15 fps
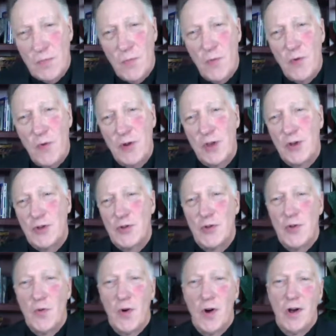morning to you
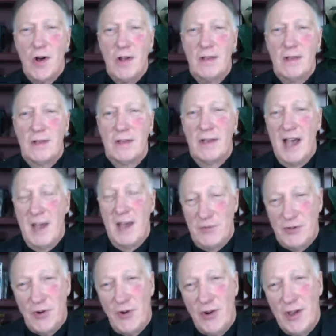all. I'm
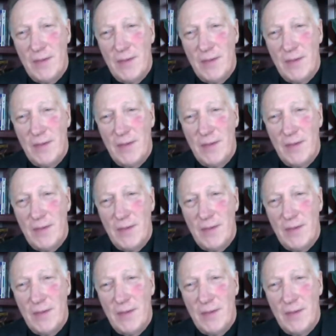sorry